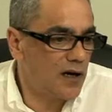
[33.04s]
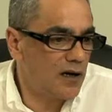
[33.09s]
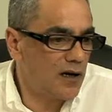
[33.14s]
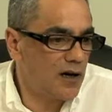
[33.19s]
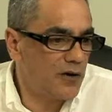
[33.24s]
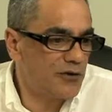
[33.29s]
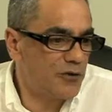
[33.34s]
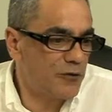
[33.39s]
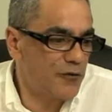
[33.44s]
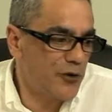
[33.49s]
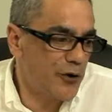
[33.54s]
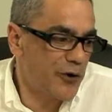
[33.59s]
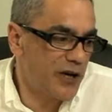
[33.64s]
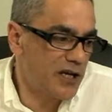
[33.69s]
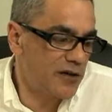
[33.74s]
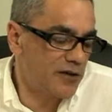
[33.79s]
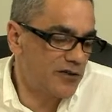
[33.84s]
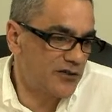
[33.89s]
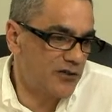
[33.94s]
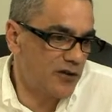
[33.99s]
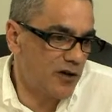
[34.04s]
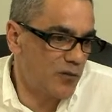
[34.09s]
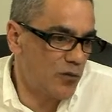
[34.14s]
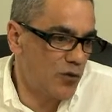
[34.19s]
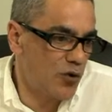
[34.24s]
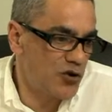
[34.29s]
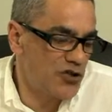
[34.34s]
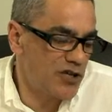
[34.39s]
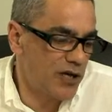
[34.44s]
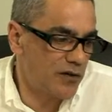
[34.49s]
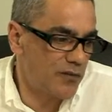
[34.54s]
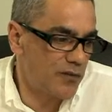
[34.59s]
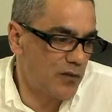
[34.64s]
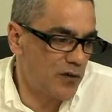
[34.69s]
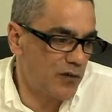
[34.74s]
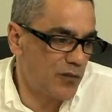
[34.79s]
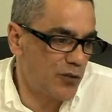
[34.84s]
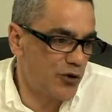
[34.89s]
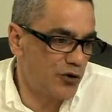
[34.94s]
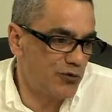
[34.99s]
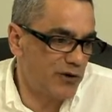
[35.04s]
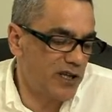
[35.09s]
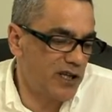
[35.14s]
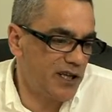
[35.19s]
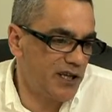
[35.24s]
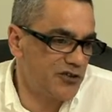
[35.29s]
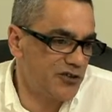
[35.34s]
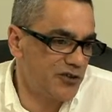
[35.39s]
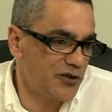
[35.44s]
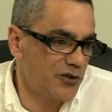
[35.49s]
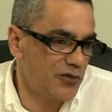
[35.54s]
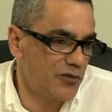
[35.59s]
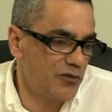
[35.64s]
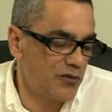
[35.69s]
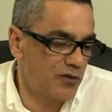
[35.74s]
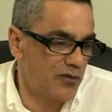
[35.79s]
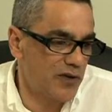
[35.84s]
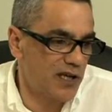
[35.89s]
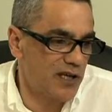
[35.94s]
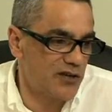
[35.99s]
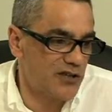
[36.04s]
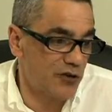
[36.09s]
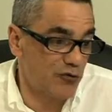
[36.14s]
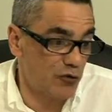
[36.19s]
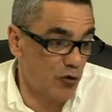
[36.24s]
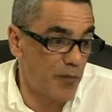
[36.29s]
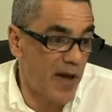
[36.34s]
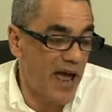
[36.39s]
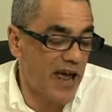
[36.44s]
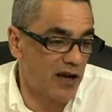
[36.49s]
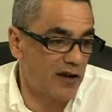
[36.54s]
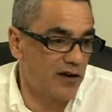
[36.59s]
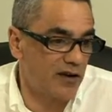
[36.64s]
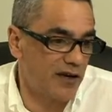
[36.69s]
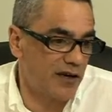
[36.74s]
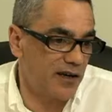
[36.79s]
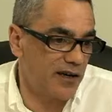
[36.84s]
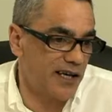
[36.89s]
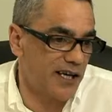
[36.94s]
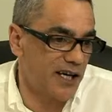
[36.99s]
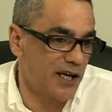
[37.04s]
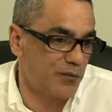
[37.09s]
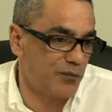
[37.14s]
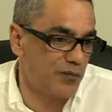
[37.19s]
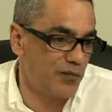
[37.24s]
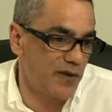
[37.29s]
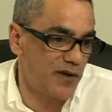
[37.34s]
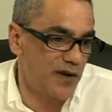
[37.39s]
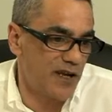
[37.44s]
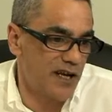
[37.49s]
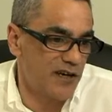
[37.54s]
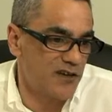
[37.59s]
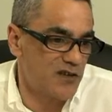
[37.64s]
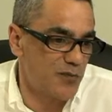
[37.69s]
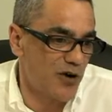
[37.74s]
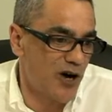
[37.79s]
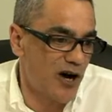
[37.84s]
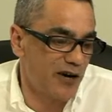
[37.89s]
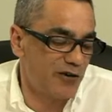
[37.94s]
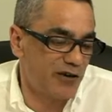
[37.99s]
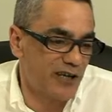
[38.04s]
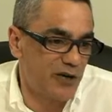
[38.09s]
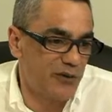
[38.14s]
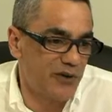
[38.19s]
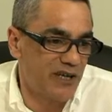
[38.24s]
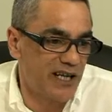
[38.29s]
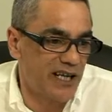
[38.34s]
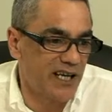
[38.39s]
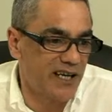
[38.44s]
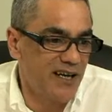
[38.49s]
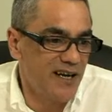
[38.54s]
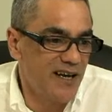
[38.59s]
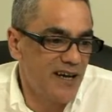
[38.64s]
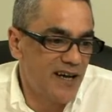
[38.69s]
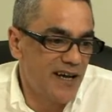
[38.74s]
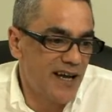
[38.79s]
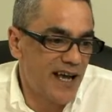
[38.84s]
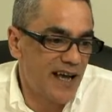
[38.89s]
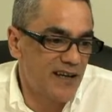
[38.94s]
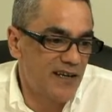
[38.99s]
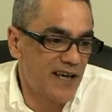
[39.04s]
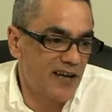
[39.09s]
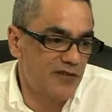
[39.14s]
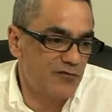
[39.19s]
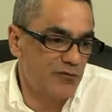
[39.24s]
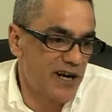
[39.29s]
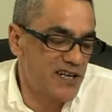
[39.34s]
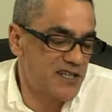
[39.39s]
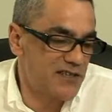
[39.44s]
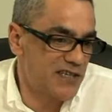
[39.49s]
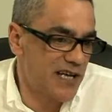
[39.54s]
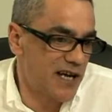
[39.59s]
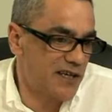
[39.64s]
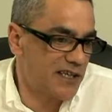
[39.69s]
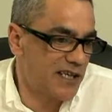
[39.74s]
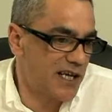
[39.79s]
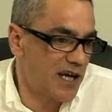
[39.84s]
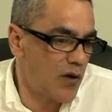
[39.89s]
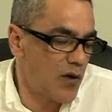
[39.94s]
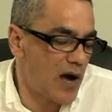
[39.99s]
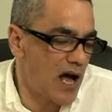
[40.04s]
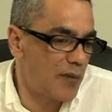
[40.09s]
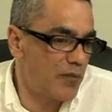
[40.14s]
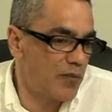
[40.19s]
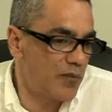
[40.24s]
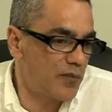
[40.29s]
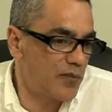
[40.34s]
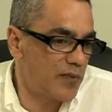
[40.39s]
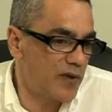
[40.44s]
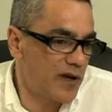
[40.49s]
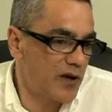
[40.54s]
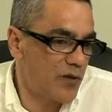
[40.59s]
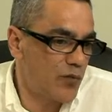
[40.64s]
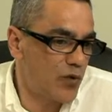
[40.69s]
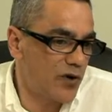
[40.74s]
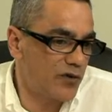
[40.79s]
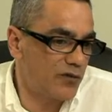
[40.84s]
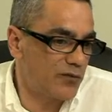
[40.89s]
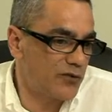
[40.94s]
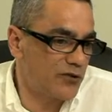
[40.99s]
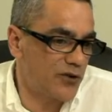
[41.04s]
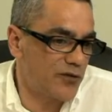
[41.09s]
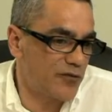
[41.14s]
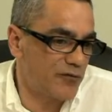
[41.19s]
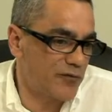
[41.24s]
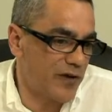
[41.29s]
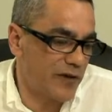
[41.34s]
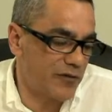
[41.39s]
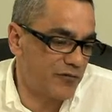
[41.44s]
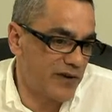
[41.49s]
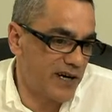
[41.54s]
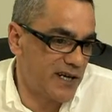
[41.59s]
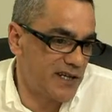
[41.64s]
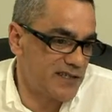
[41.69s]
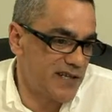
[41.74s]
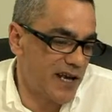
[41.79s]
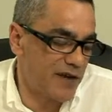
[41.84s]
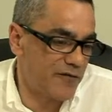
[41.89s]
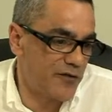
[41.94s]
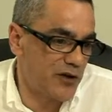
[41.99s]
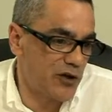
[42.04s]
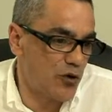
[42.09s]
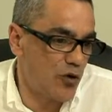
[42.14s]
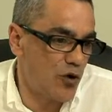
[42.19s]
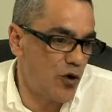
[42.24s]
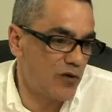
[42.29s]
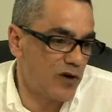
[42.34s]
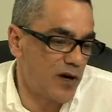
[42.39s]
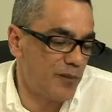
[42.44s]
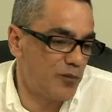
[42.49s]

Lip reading: I was referring, Scott, more directly to the central bank inspired liquidity. As rates start to go up, what sort of threat is that for your